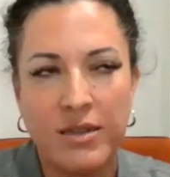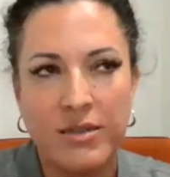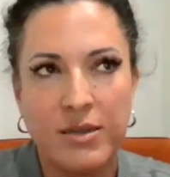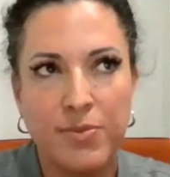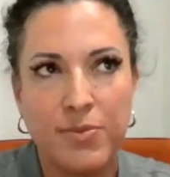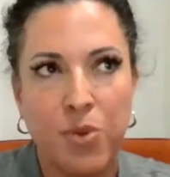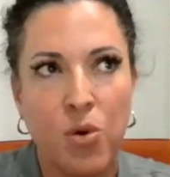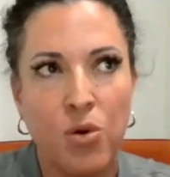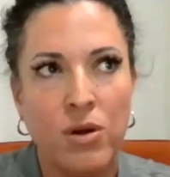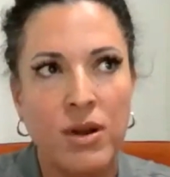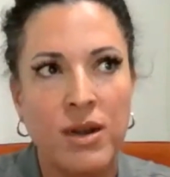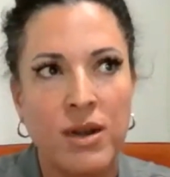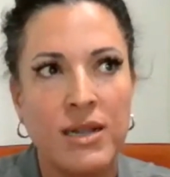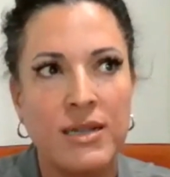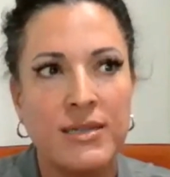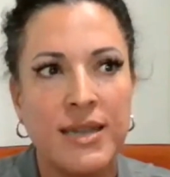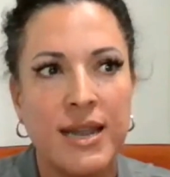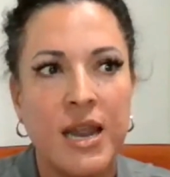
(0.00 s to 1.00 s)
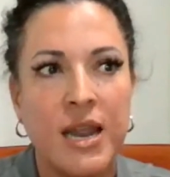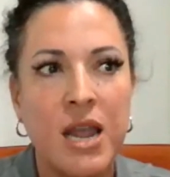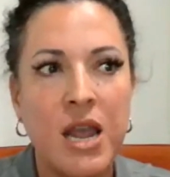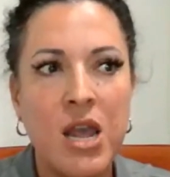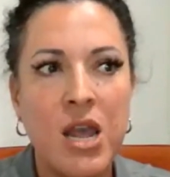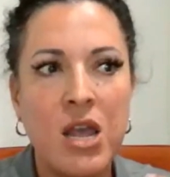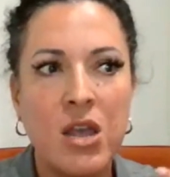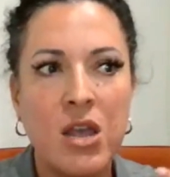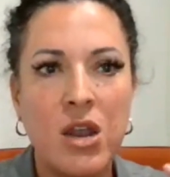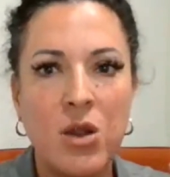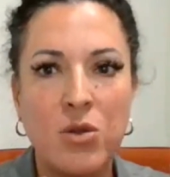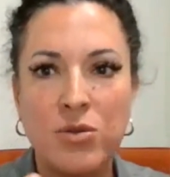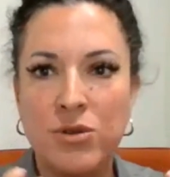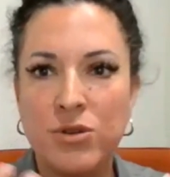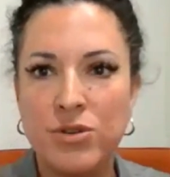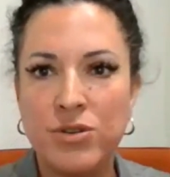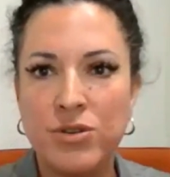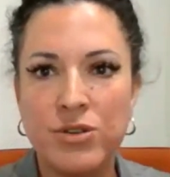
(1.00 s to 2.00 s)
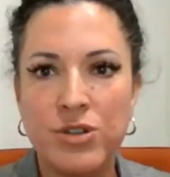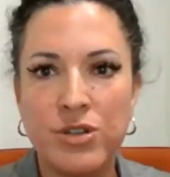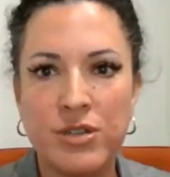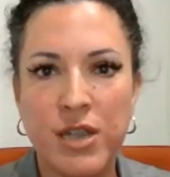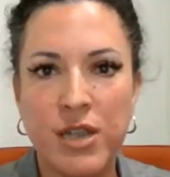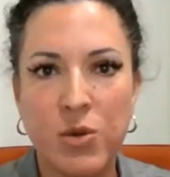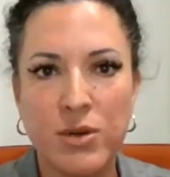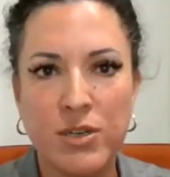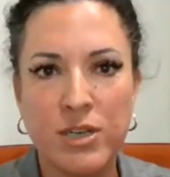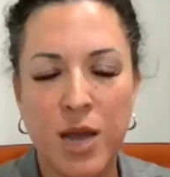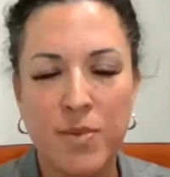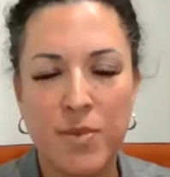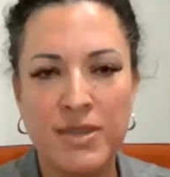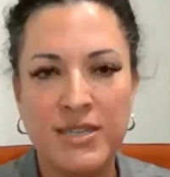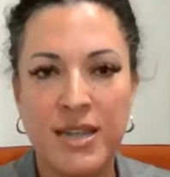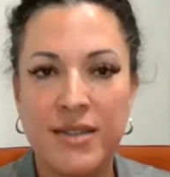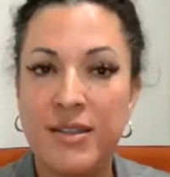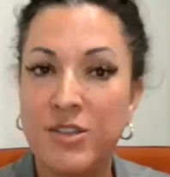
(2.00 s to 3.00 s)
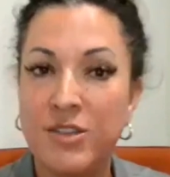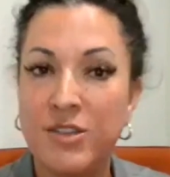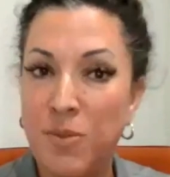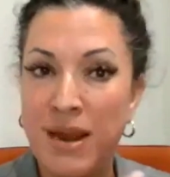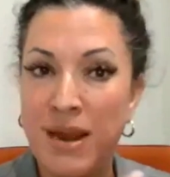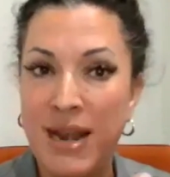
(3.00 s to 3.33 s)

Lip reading: is important is that, just like what Thomas said, this